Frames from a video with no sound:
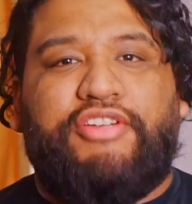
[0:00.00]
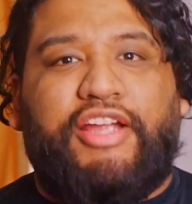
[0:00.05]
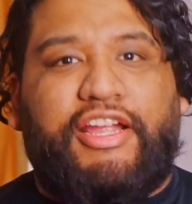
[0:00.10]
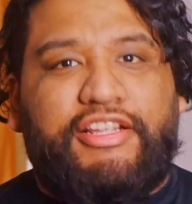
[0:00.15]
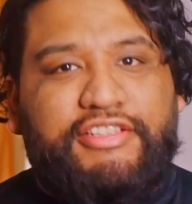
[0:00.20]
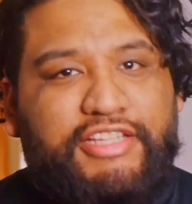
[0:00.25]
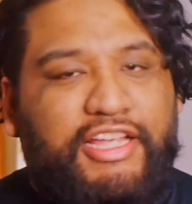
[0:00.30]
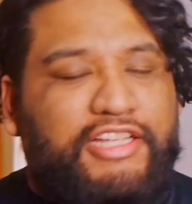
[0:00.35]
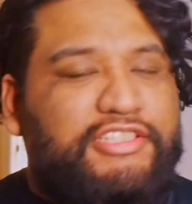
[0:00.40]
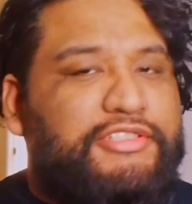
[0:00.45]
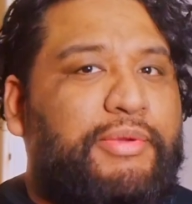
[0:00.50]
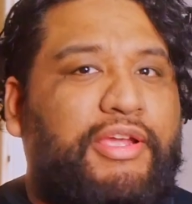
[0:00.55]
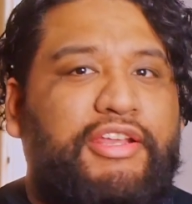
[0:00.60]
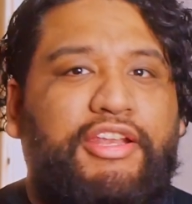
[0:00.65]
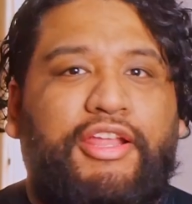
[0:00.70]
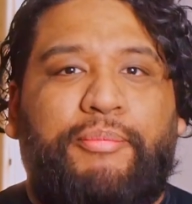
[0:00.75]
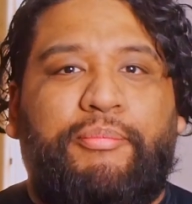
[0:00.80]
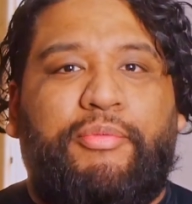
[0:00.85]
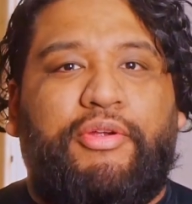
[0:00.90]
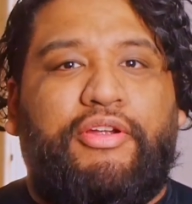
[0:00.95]
right? That's my
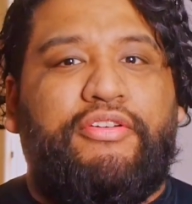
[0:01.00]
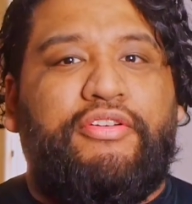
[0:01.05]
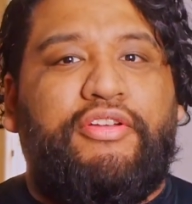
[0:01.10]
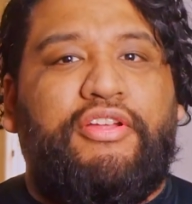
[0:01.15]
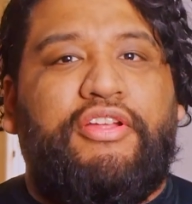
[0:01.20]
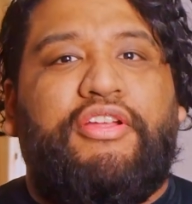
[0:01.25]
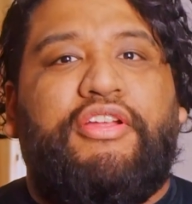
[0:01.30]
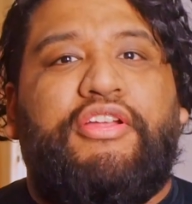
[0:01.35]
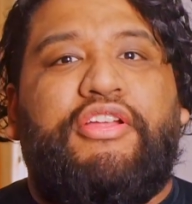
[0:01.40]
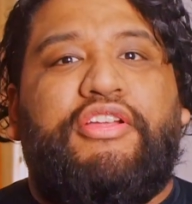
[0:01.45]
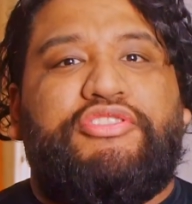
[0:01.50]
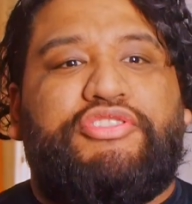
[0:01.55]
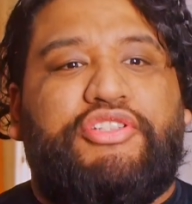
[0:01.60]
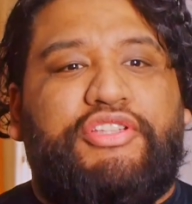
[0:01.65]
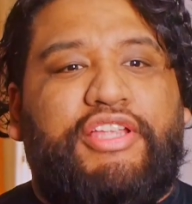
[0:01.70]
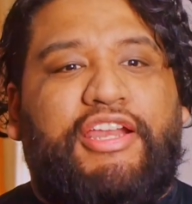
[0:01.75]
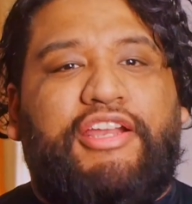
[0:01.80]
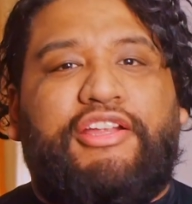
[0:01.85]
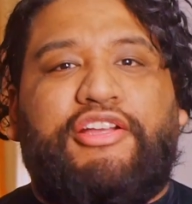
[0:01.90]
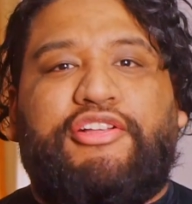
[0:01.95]
number. So
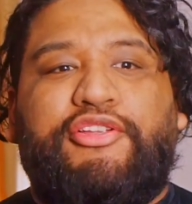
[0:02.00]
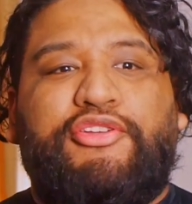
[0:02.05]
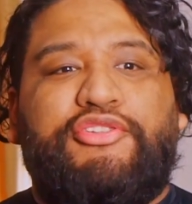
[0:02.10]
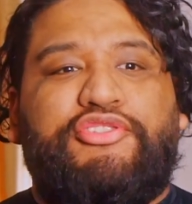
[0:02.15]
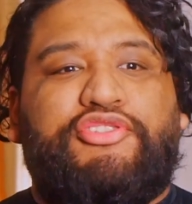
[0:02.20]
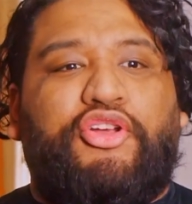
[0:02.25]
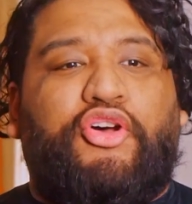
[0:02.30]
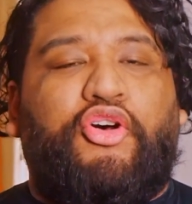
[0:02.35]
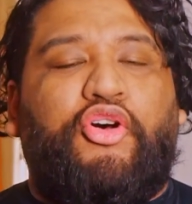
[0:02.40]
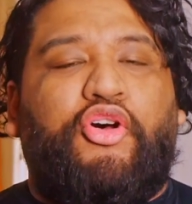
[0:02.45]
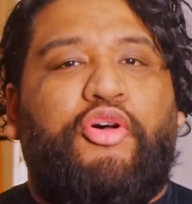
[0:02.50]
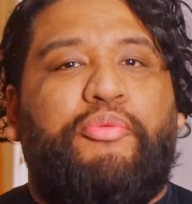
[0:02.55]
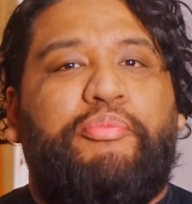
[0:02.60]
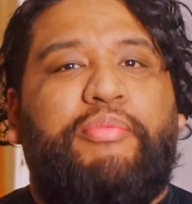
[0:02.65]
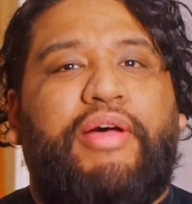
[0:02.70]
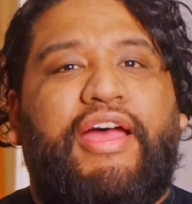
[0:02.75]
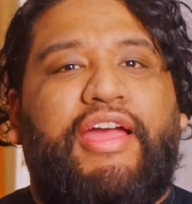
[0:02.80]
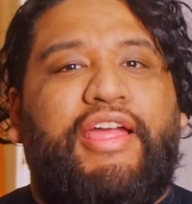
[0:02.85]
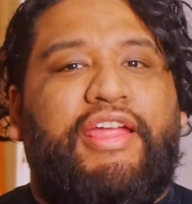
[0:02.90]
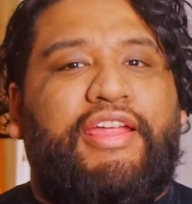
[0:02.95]
that includes all
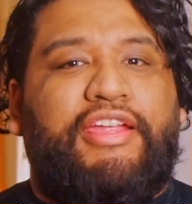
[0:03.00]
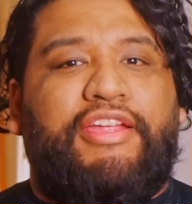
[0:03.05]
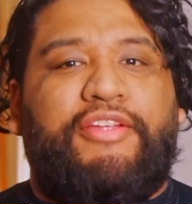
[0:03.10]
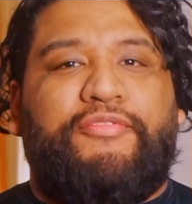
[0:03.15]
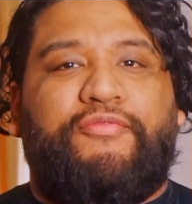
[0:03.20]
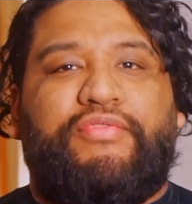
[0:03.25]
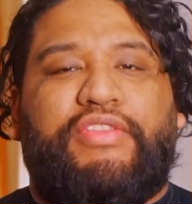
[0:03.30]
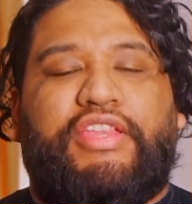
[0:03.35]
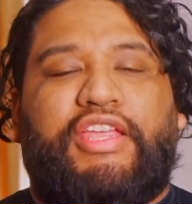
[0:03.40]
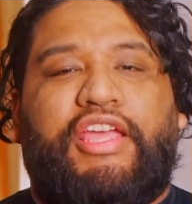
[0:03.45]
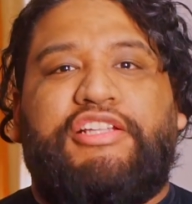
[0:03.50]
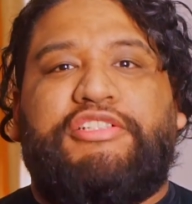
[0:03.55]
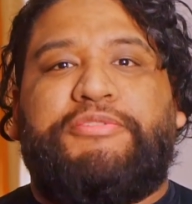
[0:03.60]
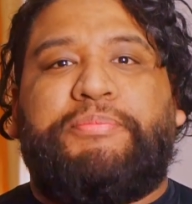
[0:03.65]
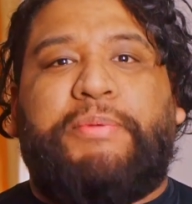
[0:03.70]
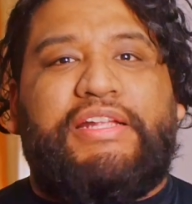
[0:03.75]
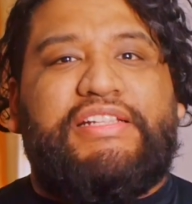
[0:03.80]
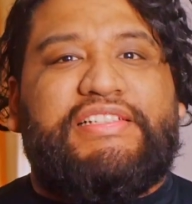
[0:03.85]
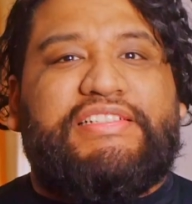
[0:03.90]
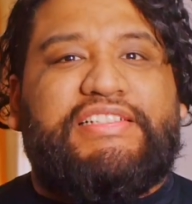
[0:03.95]
my
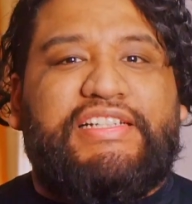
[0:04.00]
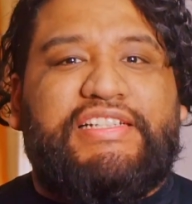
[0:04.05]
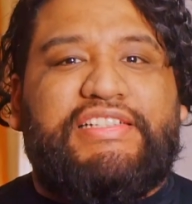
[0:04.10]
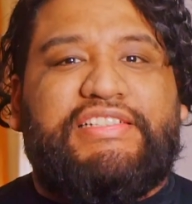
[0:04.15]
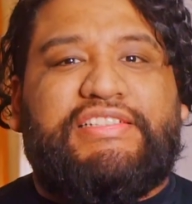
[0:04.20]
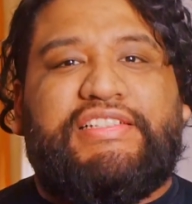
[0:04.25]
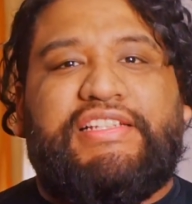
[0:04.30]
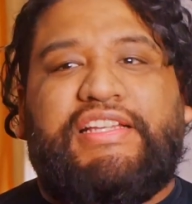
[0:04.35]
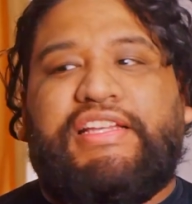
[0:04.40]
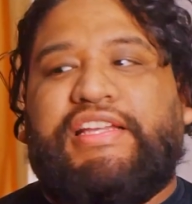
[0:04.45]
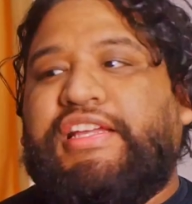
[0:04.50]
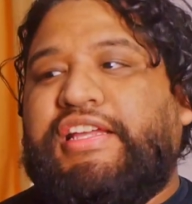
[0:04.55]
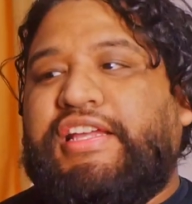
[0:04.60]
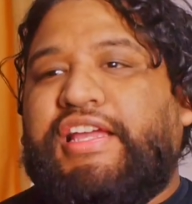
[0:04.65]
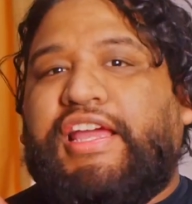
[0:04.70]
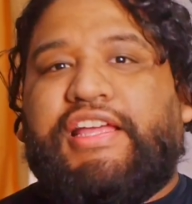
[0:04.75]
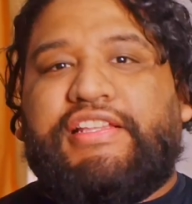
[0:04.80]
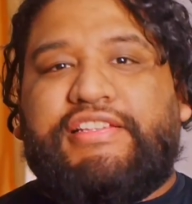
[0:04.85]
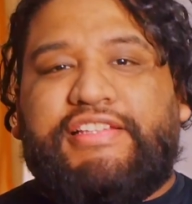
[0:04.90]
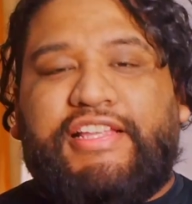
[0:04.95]
expenses
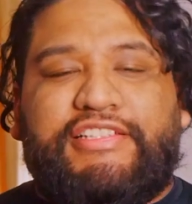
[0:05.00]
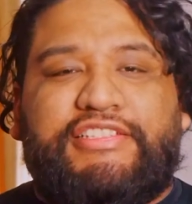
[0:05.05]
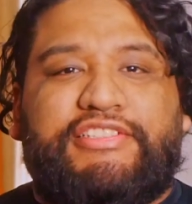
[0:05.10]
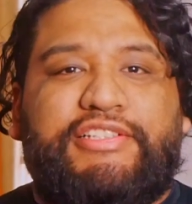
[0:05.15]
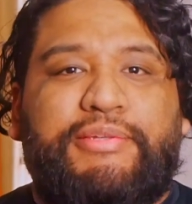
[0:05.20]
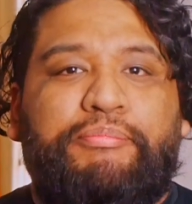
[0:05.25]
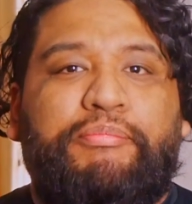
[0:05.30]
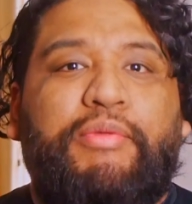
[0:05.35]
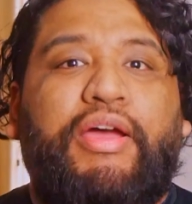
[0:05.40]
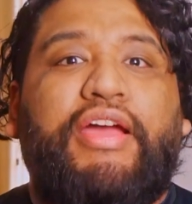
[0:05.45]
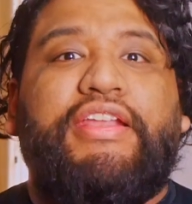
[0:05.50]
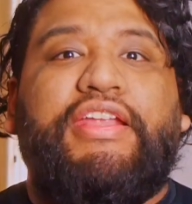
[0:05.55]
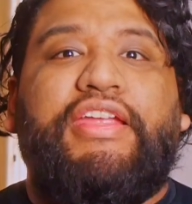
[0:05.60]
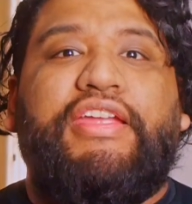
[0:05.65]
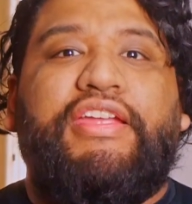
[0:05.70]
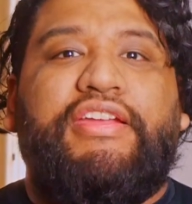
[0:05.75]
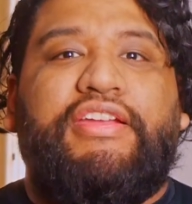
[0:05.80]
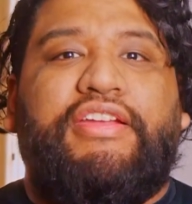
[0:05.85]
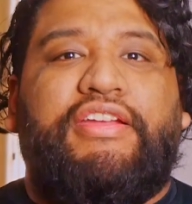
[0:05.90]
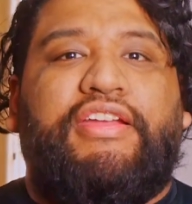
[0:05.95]
and then some
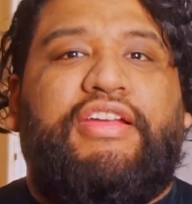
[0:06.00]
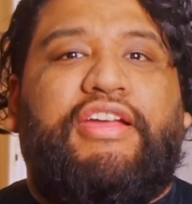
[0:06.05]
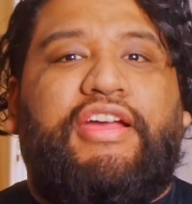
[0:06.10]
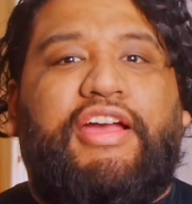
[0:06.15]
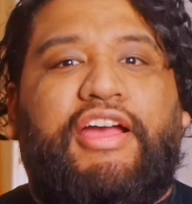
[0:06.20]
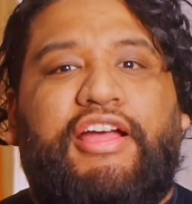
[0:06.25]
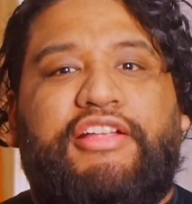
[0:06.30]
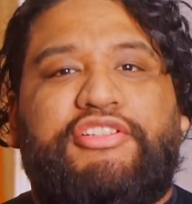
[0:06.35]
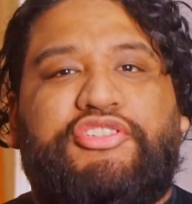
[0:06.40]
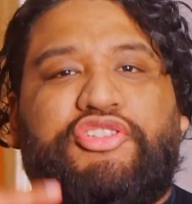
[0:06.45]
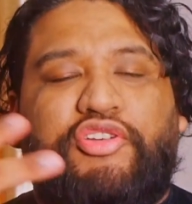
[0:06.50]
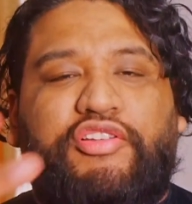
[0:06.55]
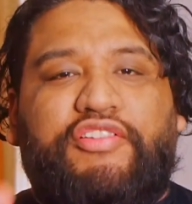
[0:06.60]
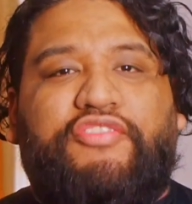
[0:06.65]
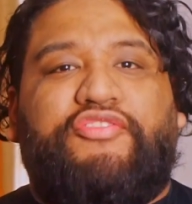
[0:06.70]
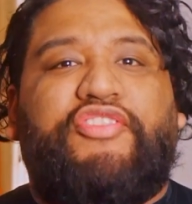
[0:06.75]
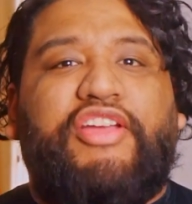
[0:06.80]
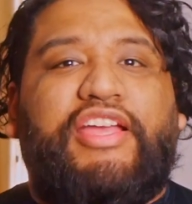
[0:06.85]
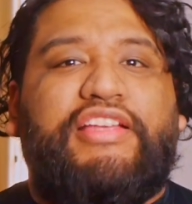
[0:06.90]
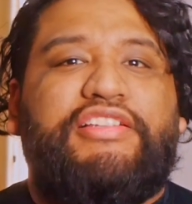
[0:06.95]
money to
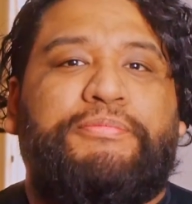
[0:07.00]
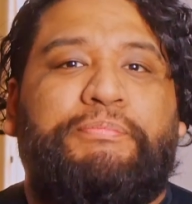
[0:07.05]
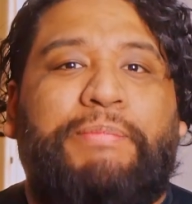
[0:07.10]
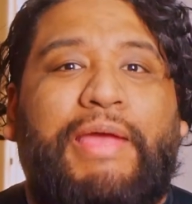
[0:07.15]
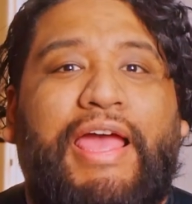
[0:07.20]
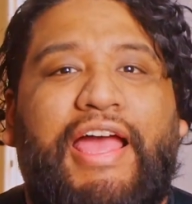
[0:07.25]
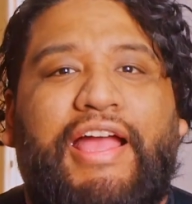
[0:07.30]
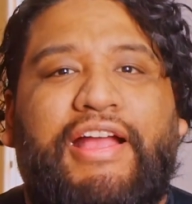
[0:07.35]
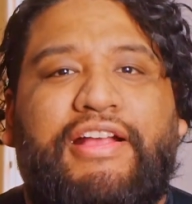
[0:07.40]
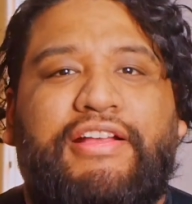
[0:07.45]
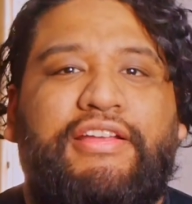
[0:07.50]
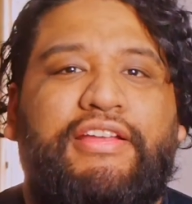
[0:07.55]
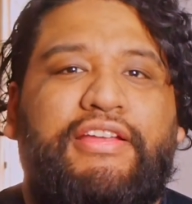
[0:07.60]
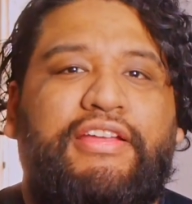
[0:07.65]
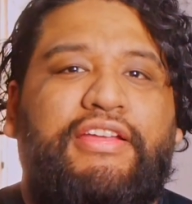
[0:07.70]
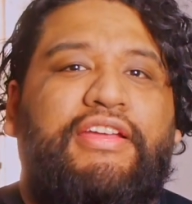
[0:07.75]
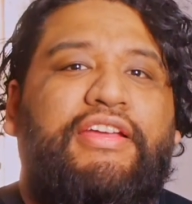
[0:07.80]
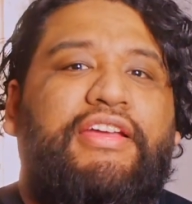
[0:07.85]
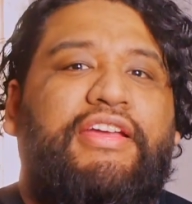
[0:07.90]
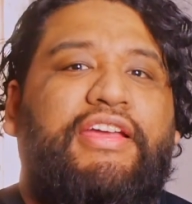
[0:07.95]
invest back
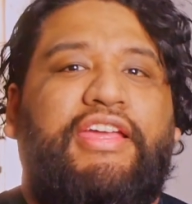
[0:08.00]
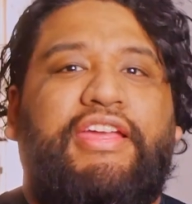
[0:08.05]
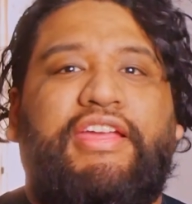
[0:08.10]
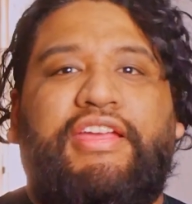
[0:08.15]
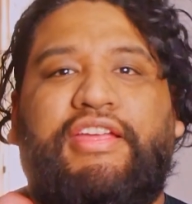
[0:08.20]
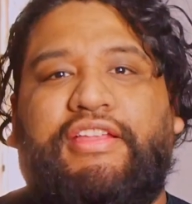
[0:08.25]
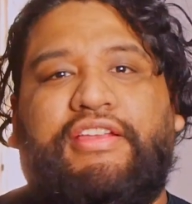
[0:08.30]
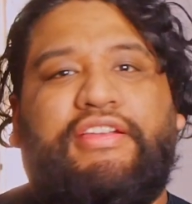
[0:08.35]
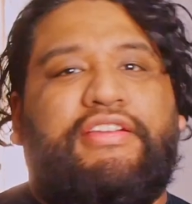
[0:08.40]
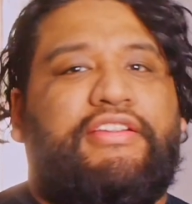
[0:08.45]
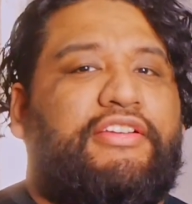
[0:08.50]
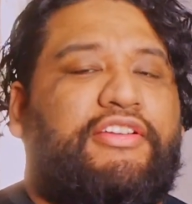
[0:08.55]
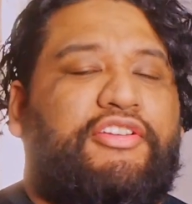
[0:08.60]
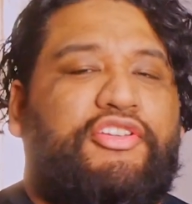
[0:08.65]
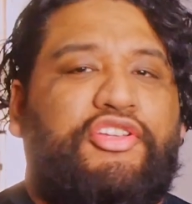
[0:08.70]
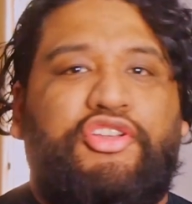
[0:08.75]
in,